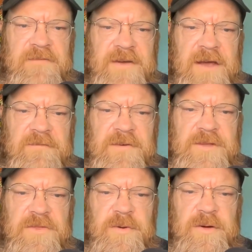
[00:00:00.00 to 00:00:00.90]
found
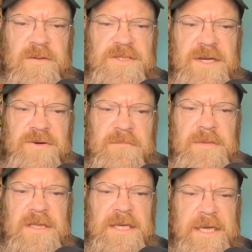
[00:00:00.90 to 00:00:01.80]
53-year-old Cedric
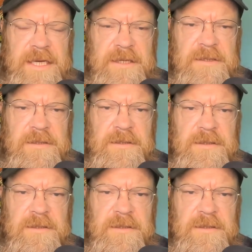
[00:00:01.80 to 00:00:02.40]
Milligan,